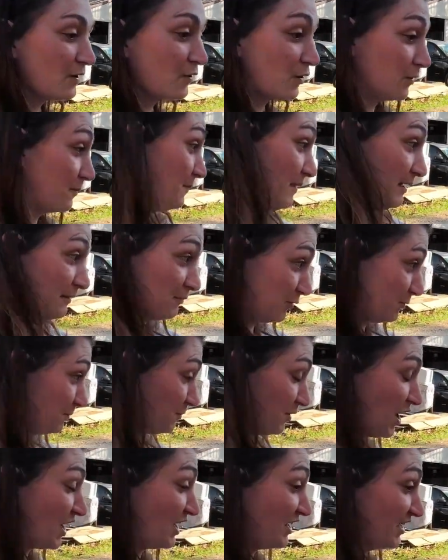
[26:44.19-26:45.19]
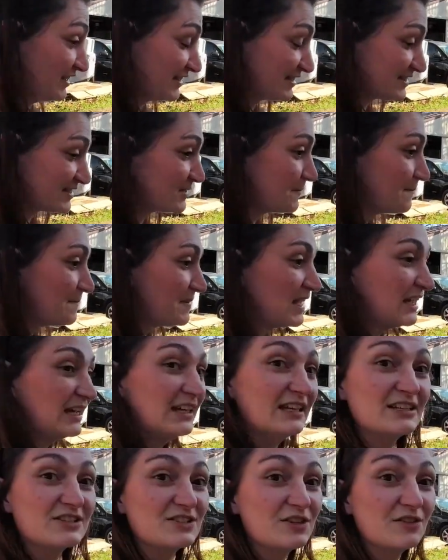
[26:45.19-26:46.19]
or mammal products,
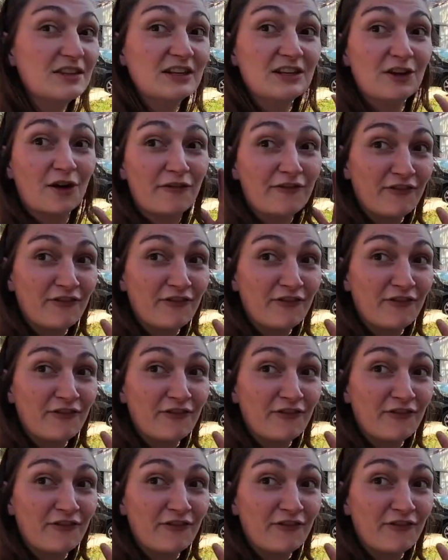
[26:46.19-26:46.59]
so then your